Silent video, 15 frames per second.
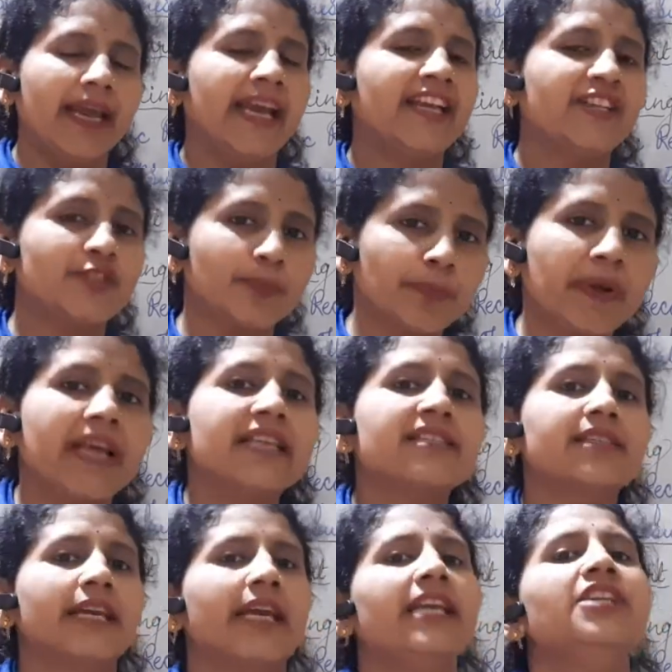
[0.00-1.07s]

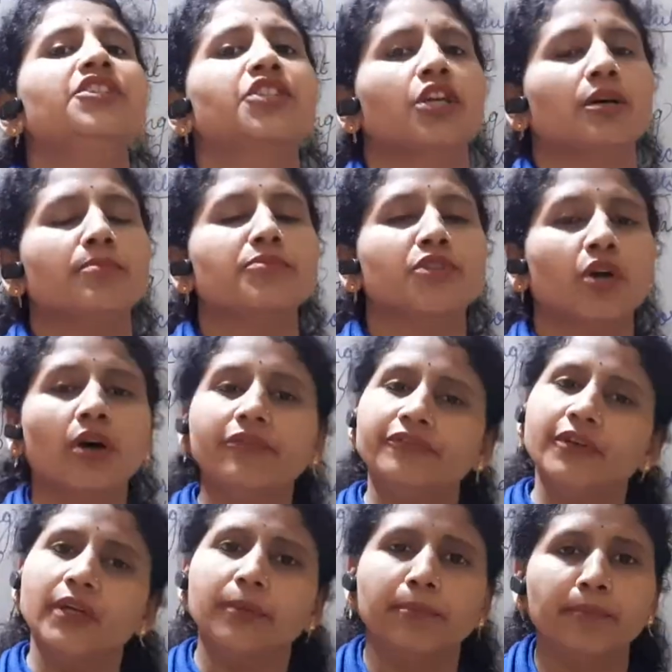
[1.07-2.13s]
expressed in terms of
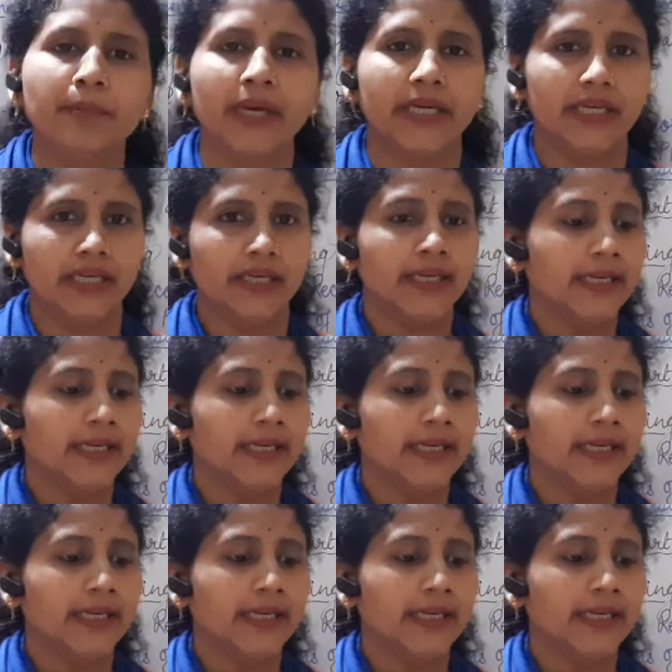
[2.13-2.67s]
money.